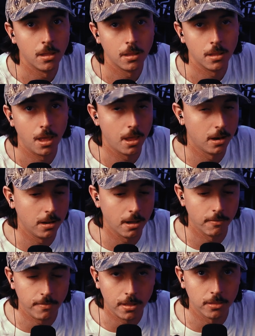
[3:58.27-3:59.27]
And yeah, I
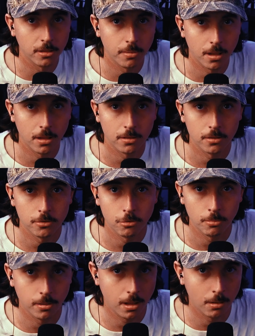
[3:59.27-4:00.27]
found this part super
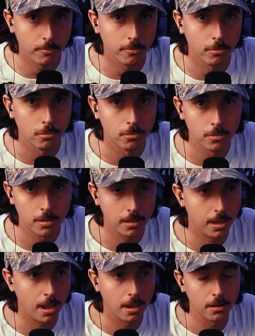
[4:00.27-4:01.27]
helpful.
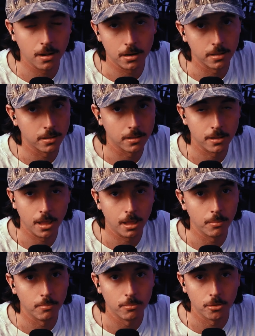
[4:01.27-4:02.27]
Again, kind of the
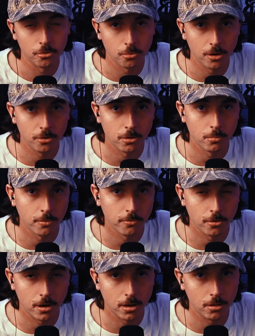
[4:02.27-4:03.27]
same situation with
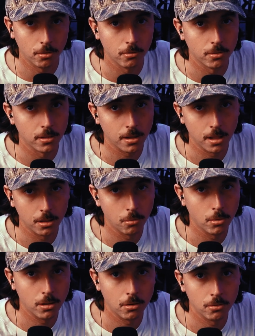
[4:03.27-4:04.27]
trying to use the color
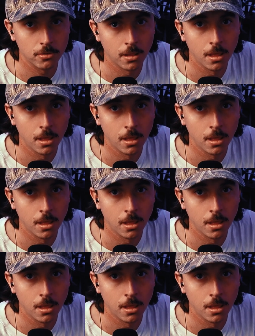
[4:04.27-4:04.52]
wheels.